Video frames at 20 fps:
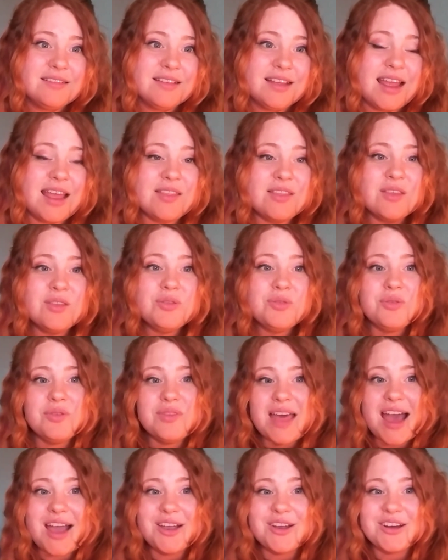And then through
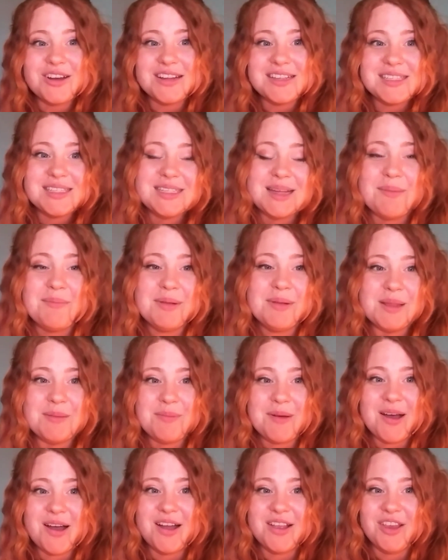that, you're going to stumble
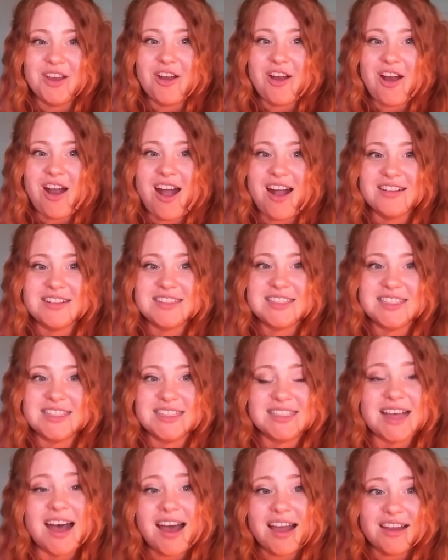upon your heart's
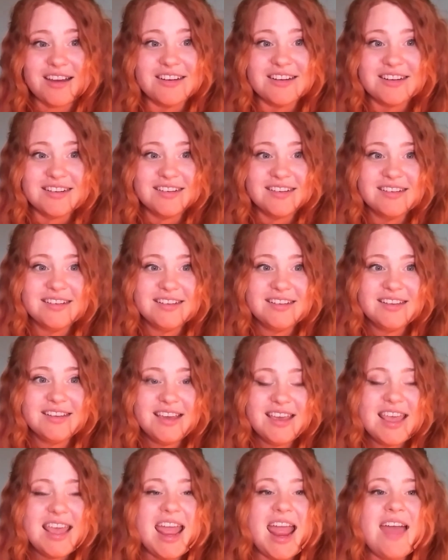desire.
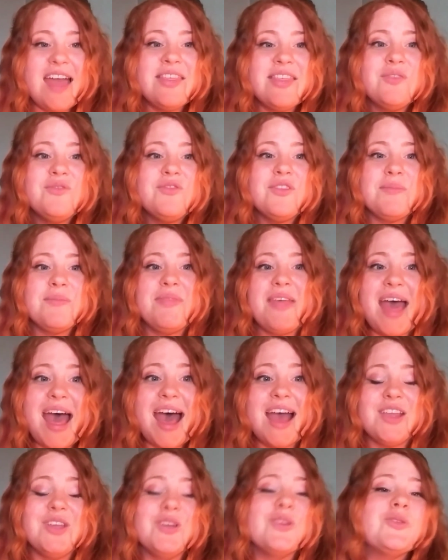And then from
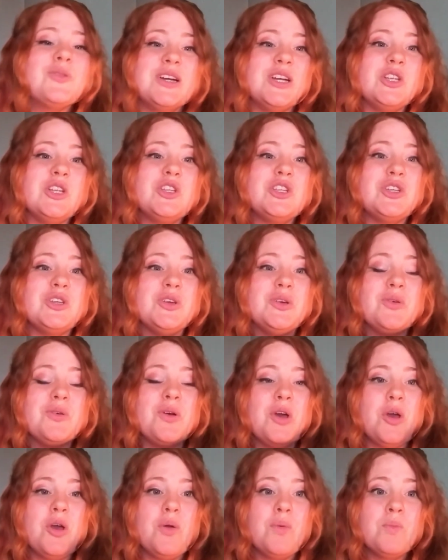that, you're going to
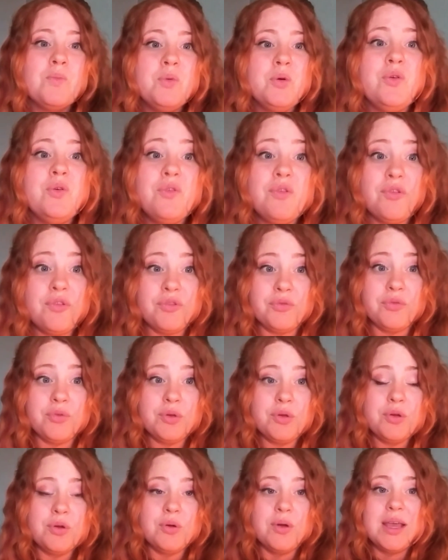move
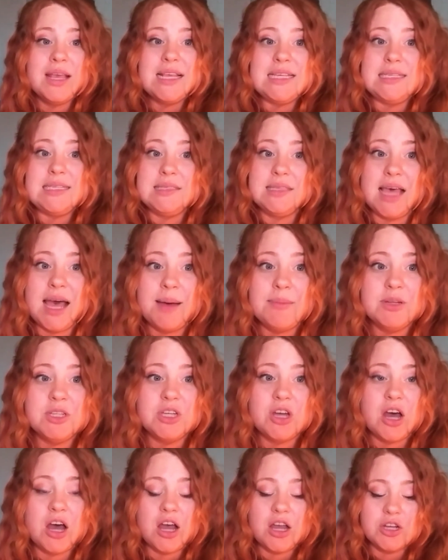through
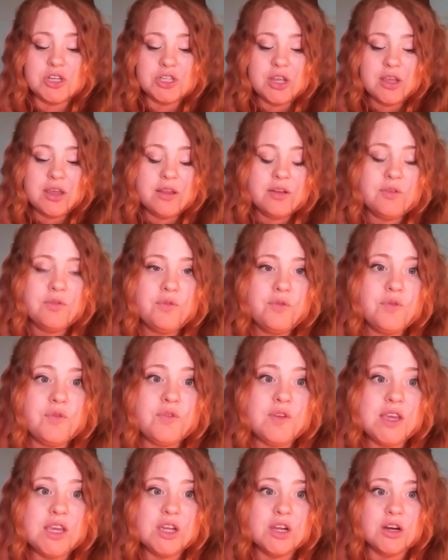sabotage,
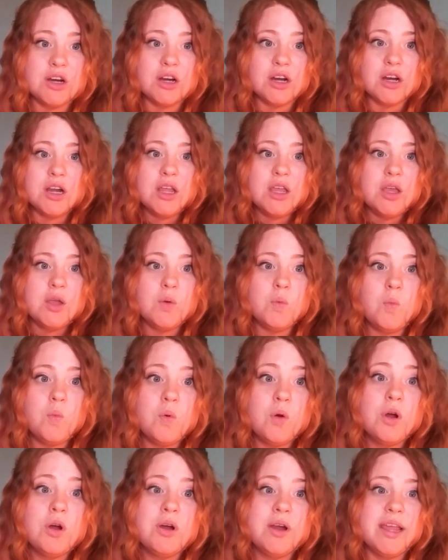fear, and
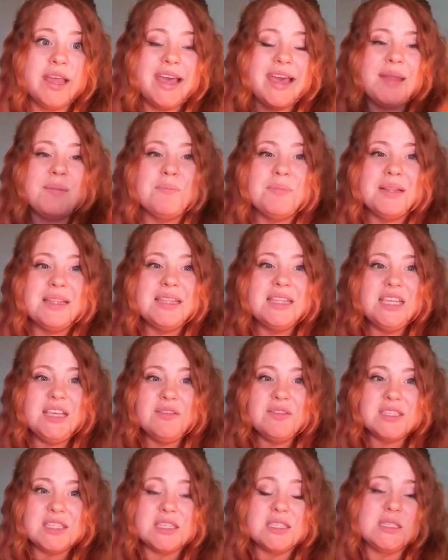worry, and belief
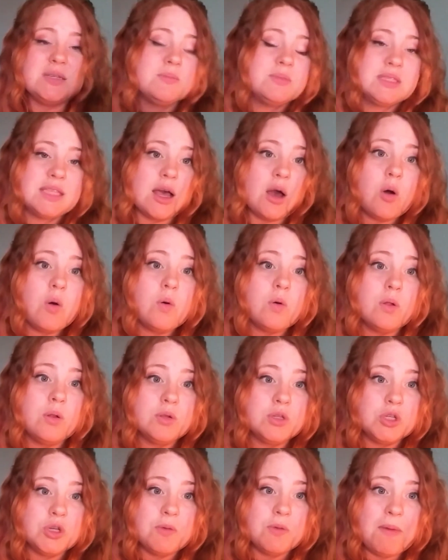systems that
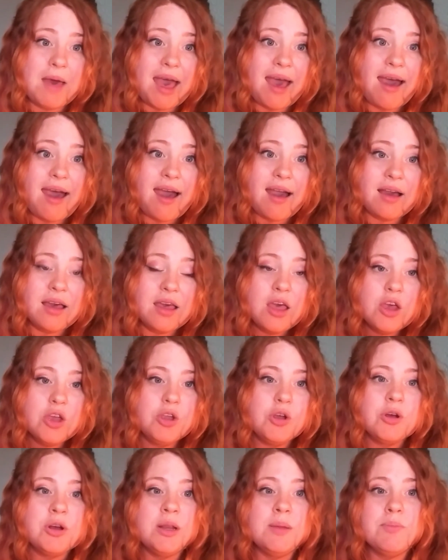hold you back.
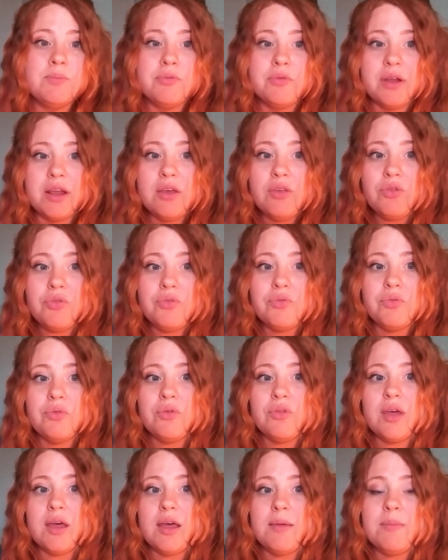You're going to breathe through
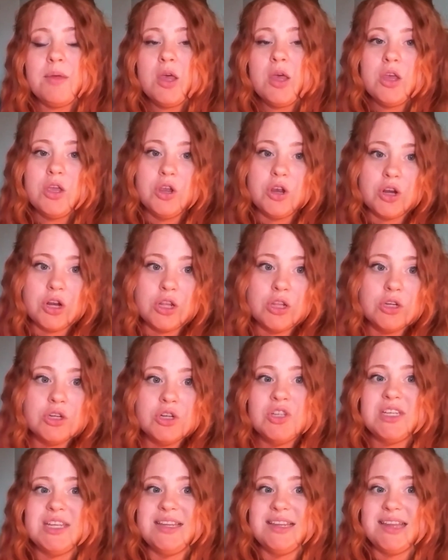them. You're going to learn
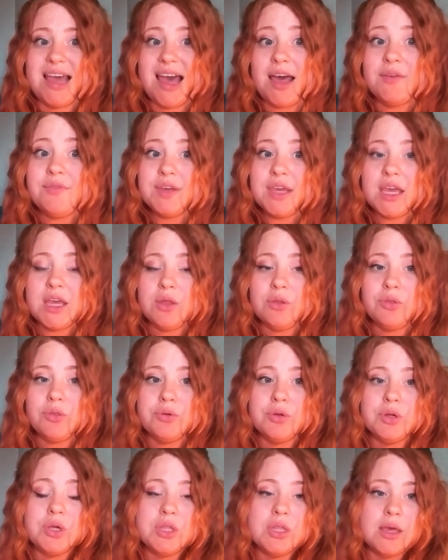to navigate
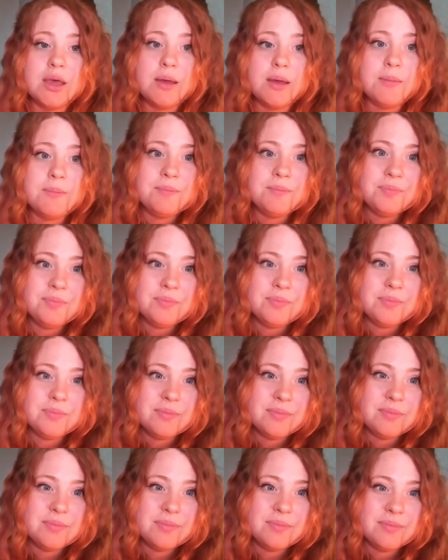through them.
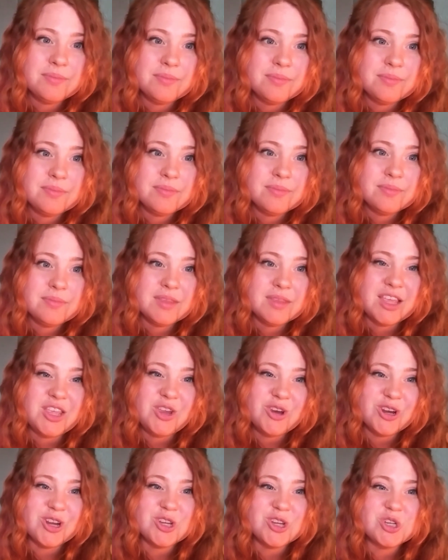And
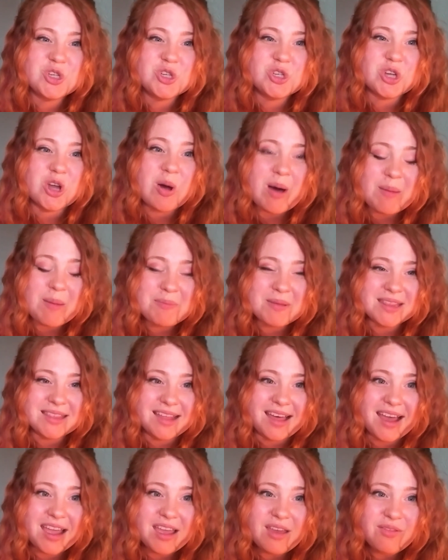you're going to show up in
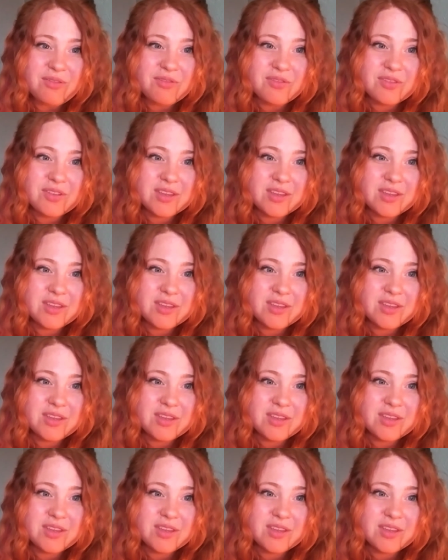life.